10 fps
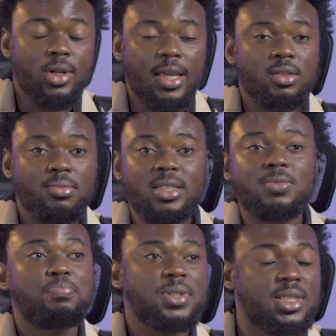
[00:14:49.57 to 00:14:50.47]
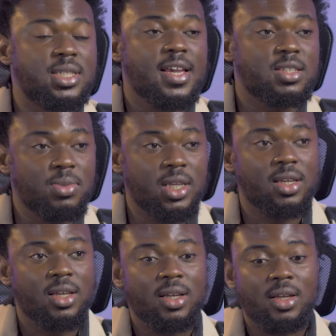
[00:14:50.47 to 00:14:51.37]
I want like imagine B T S
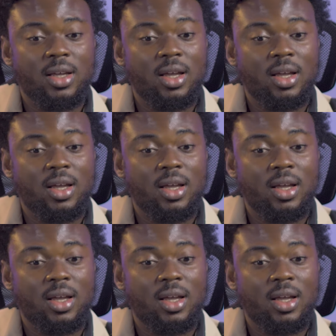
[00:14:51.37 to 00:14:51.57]
make